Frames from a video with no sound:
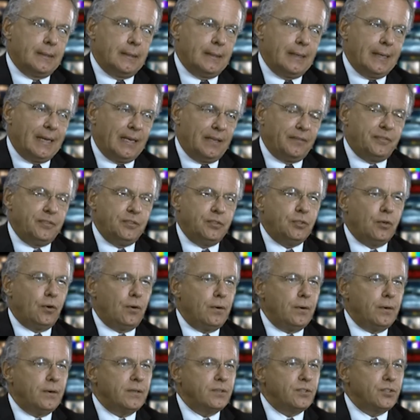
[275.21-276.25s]

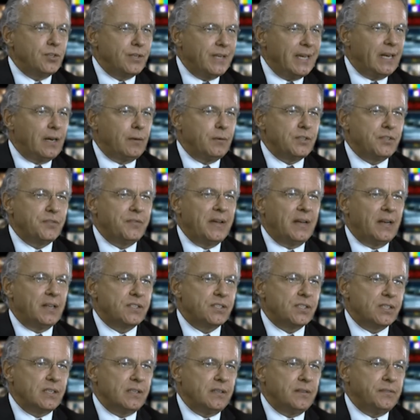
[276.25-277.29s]
ElephantTalk, together with
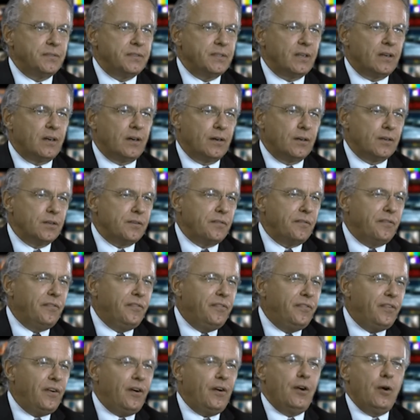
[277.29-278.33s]
ValidSoft, are
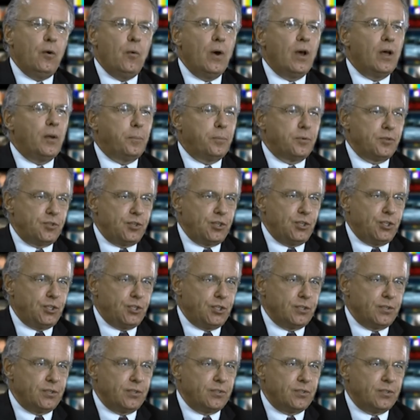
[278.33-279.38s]
very well
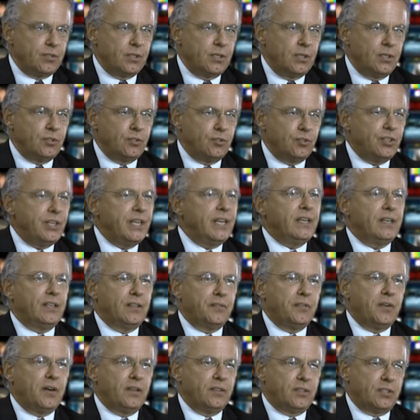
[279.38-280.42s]
positioned to take an
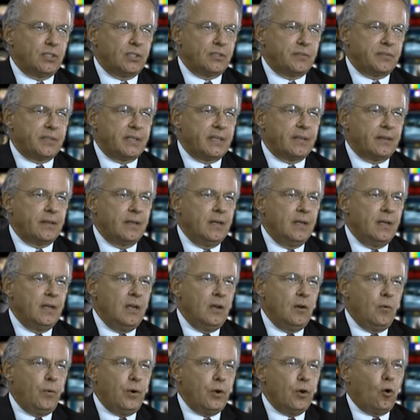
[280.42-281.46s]
advantage of that.
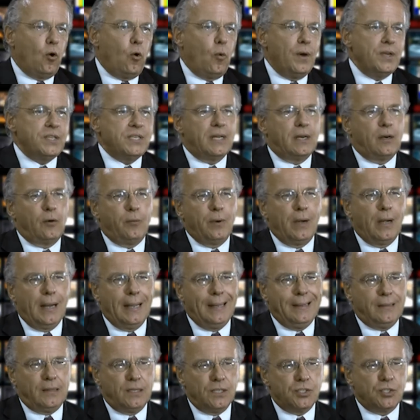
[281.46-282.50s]
We always had a
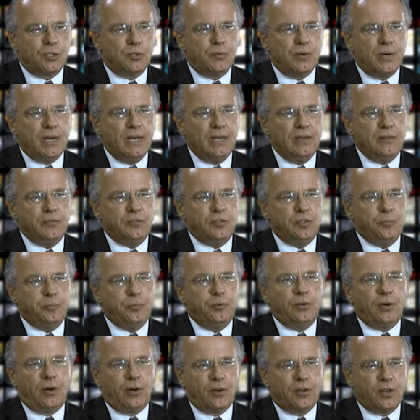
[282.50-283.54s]
relentless drive to
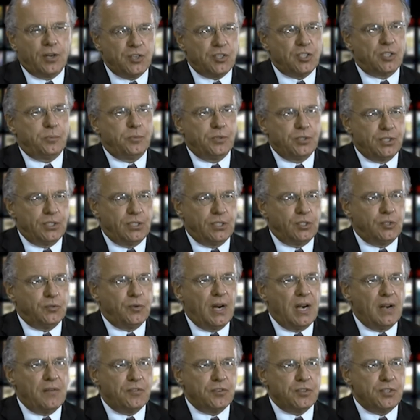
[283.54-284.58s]
put our customers in the
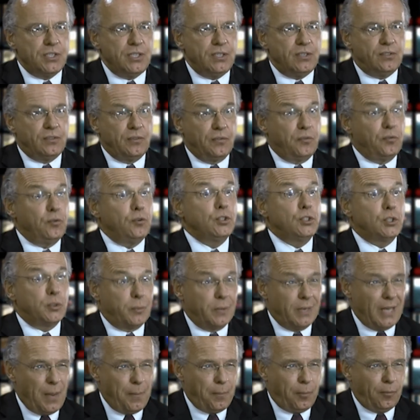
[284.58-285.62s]
driver's seat, the
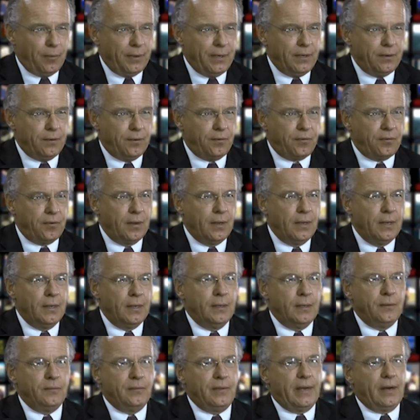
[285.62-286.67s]
virtual operators.
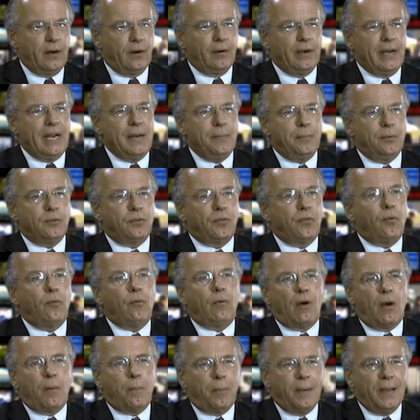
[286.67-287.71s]
They are able,
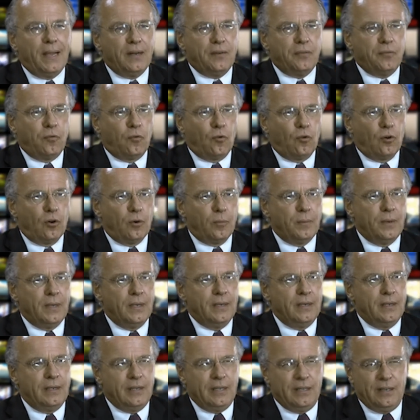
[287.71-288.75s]
through our platform,
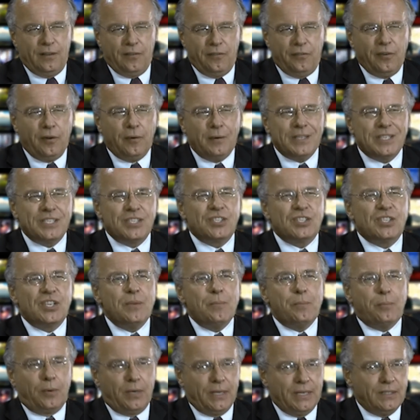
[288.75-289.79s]
in a very
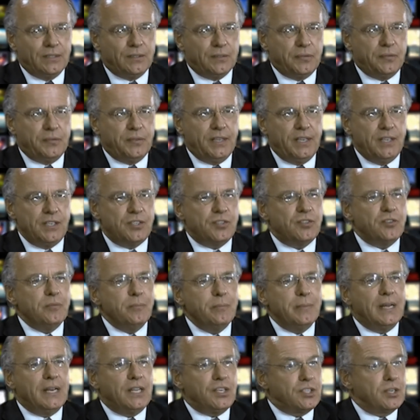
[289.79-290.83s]
simple interface to
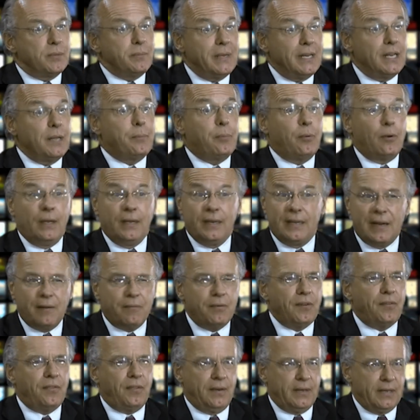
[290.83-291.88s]
manage and manipulate
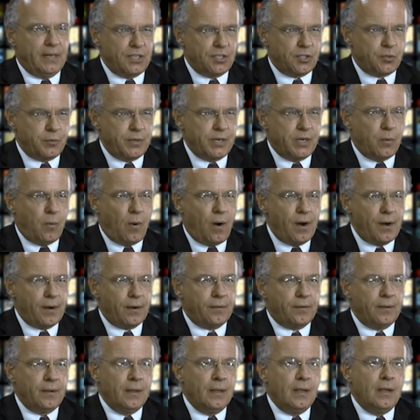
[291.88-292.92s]
everything that is
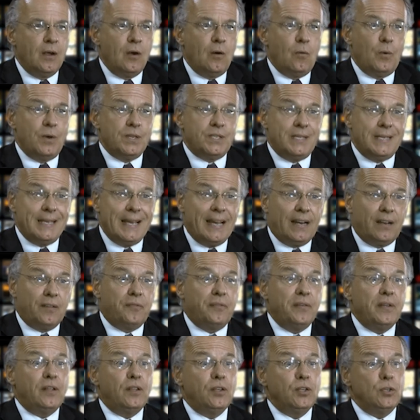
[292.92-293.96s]
required. With the added
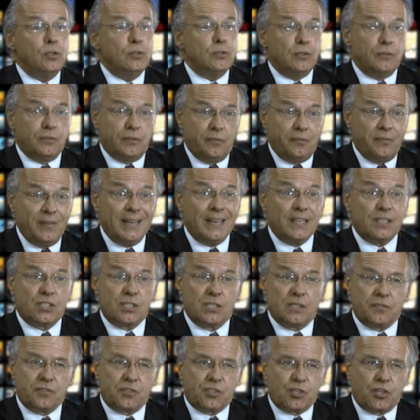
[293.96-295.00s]
value of the
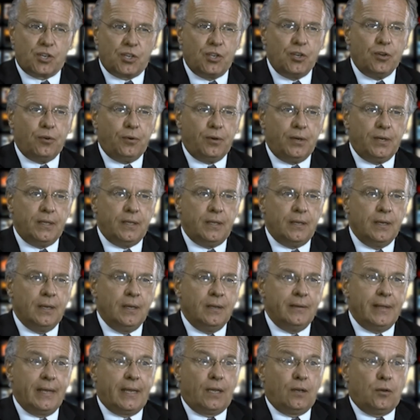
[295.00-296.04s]
ValidSoft security,
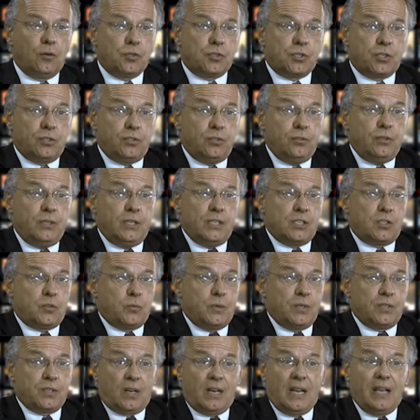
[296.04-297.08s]
they can also do this
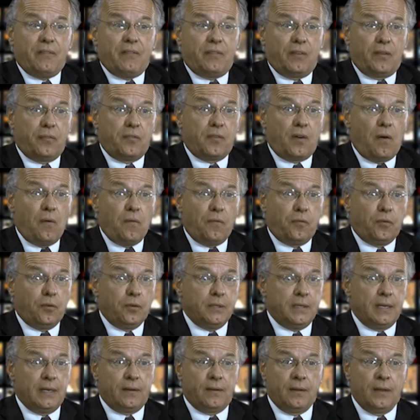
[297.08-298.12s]
with a level of
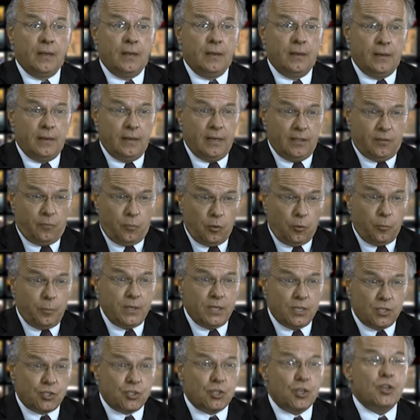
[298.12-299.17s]
comfort that It will be
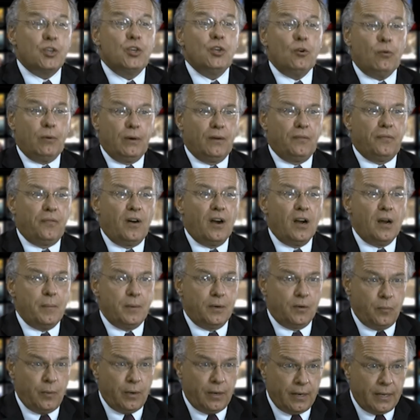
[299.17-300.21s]
a secure
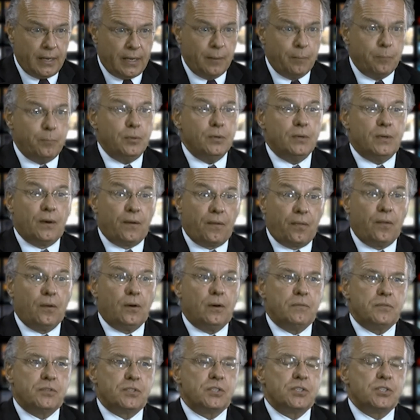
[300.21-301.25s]
environment where they can put their
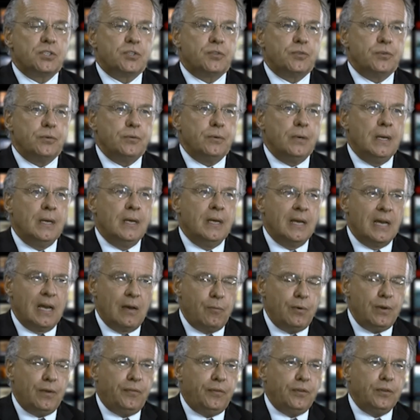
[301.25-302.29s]
services through, and
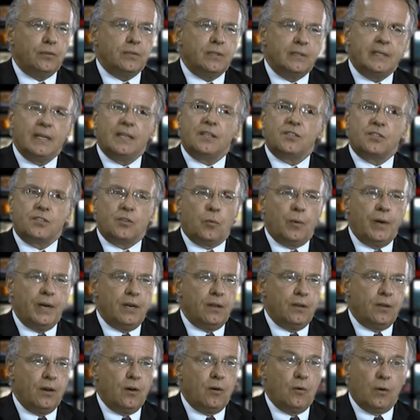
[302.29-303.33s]
we feel that that's the way
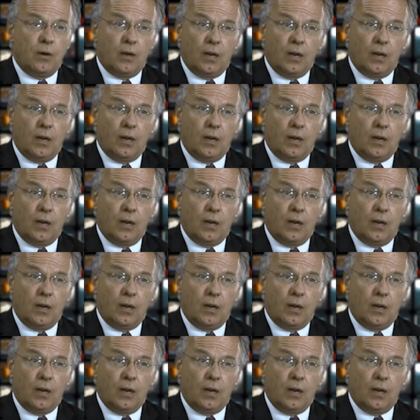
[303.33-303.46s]
to go.